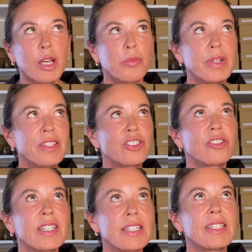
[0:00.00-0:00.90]
But the
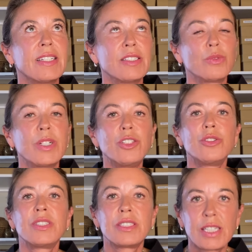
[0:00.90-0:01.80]
trick is when you
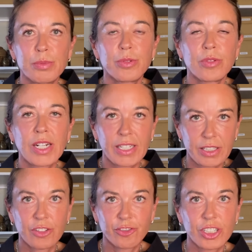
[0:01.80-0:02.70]
separate
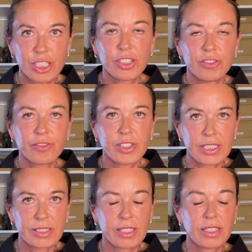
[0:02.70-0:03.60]
the fridge and the
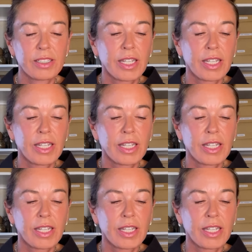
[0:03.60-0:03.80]
freezer,